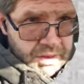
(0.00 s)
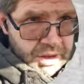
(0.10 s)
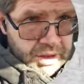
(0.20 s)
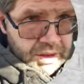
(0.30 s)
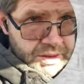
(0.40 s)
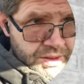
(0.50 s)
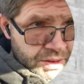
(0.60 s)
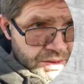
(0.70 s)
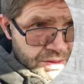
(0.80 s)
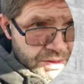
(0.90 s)
I need
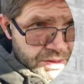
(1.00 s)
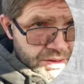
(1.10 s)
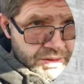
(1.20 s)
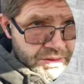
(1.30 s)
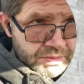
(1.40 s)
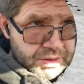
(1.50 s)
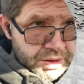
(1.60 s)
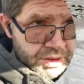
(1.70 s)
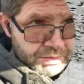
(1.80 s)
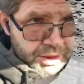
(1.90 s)
scissors
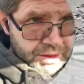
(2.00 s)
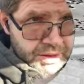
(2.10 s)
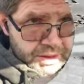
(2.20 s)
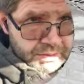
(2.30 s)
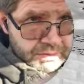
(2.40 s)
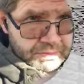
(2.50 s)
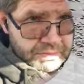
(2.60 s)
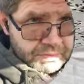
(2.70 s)
because of playtime.